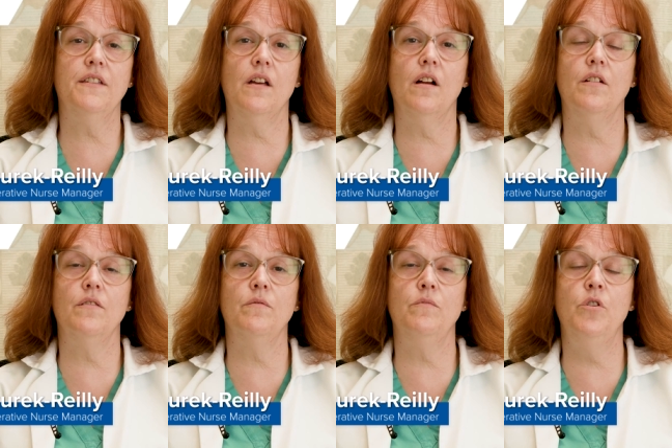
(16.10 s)
at the
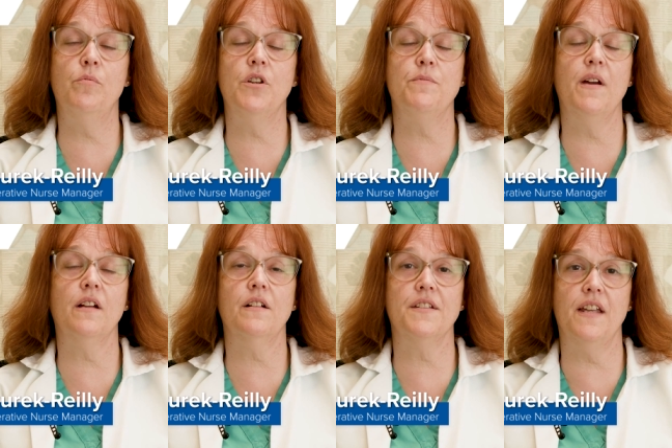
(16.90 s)
New Bridge
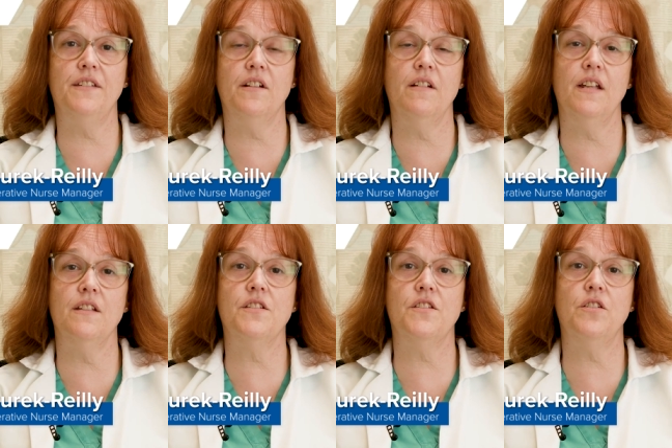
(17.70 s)
Medical Center
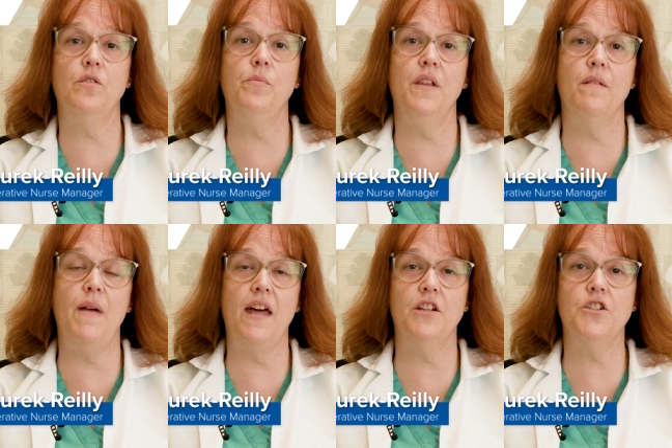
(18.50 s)
is to be the
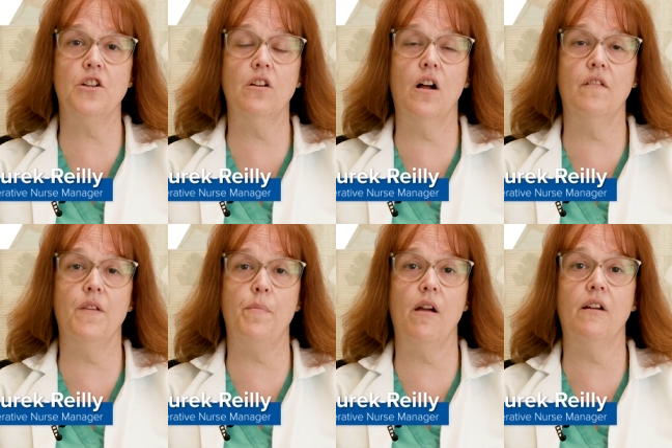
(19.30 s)
manager of
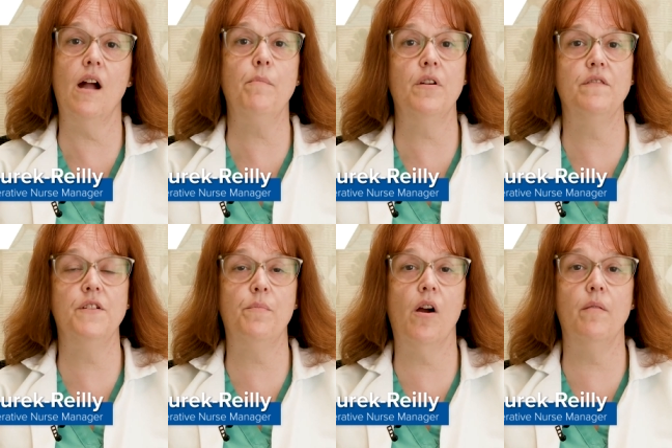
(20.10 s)
the perioperative
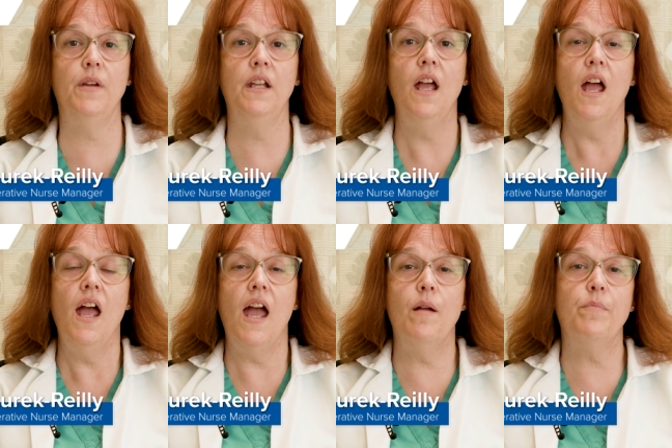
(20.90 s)
department
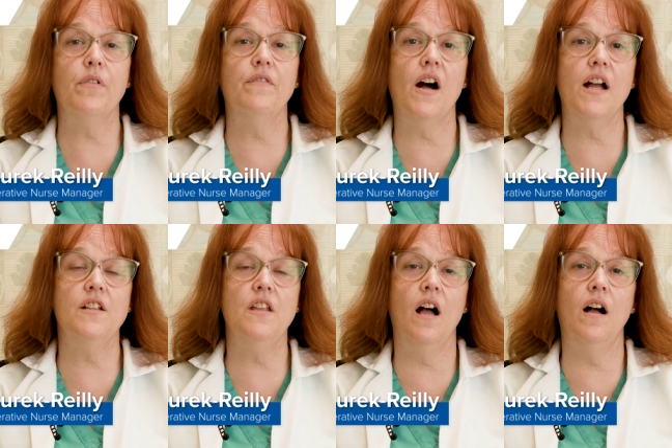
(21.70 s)
and
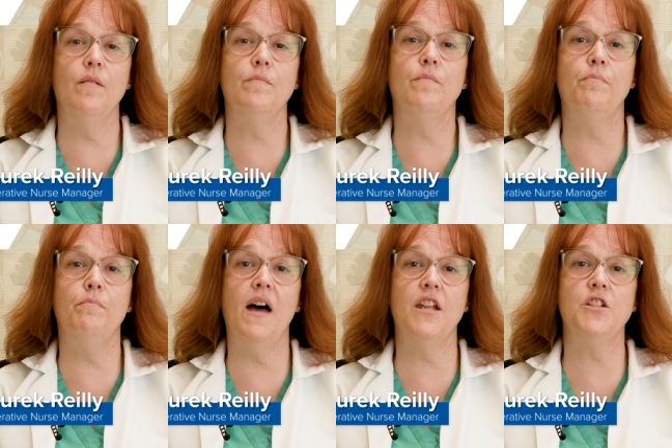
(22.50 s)
provide um,
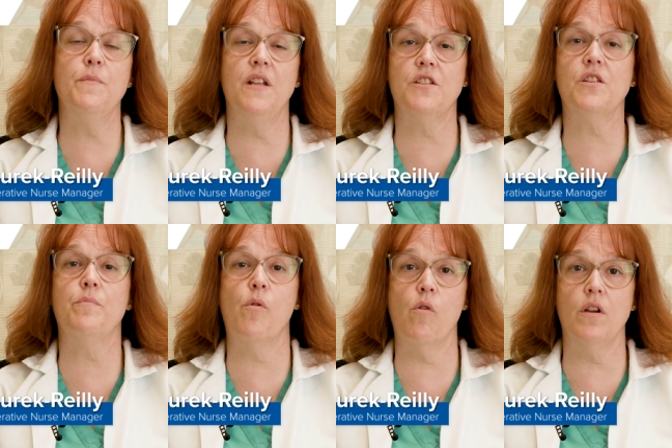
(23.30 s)
management and
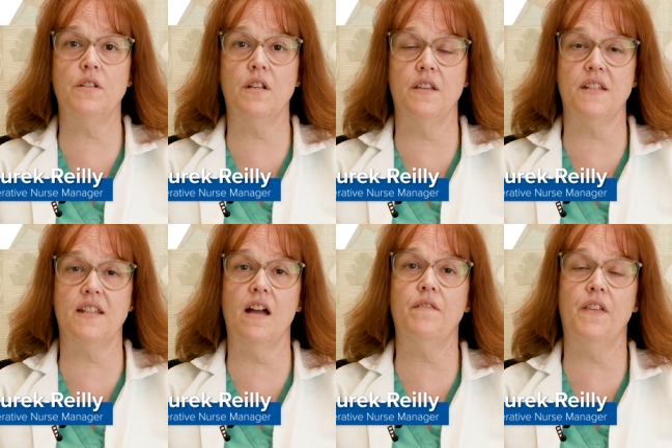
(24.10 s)
support to the
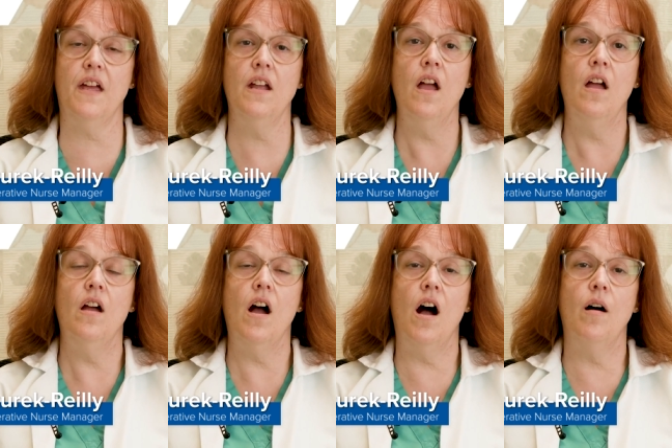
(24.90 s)
staff that
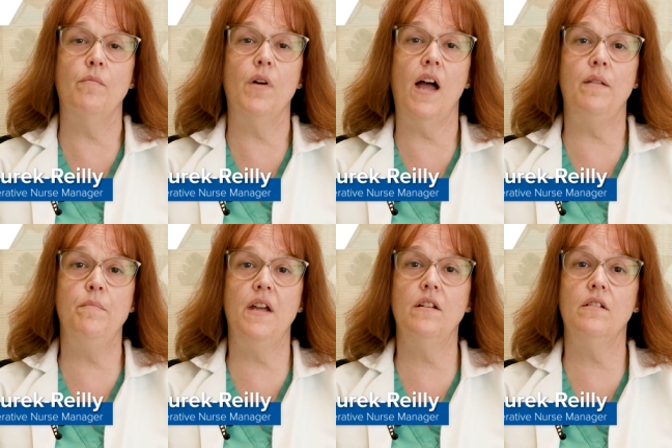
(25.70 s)
um,
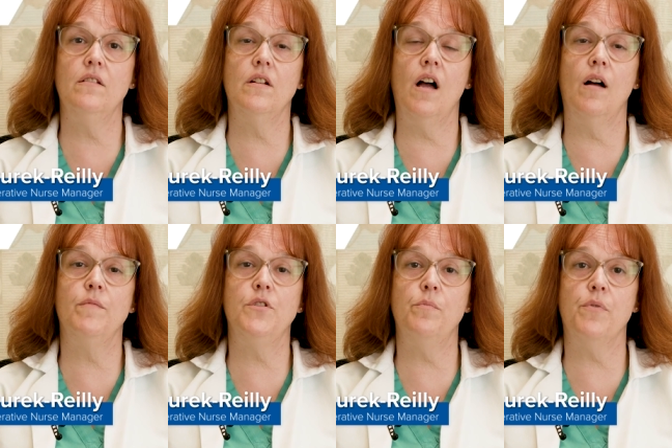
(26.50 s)
admit, um,
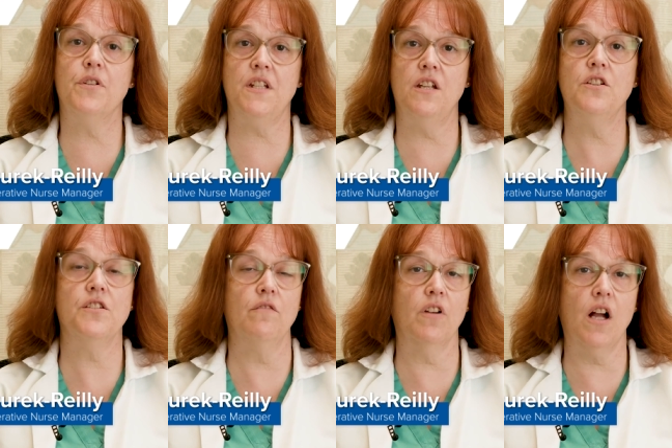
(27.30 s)
do
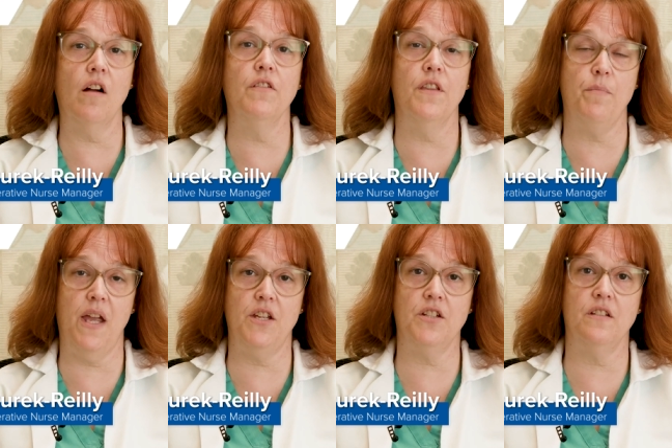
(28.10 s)
procedures, and recover the
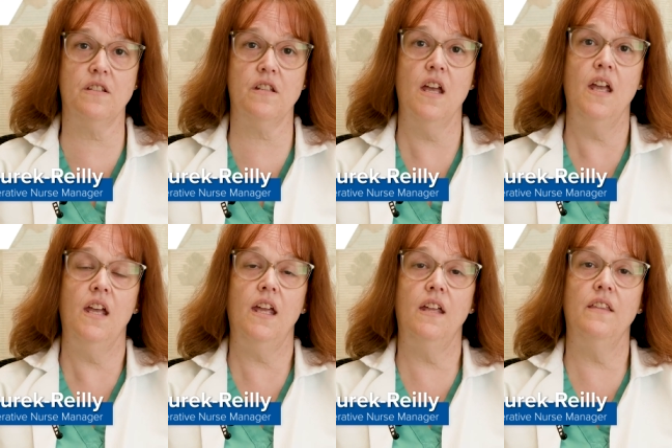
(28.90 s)
patients
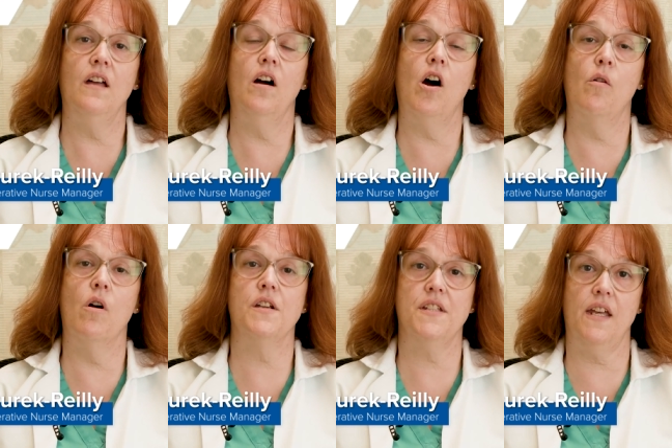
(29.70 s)
in the
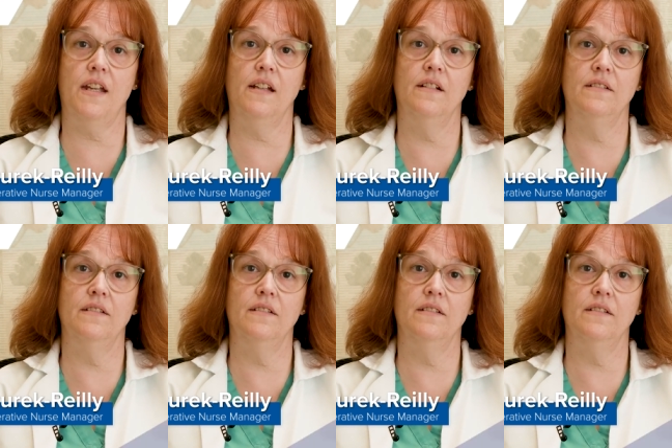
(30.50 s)
OR setting.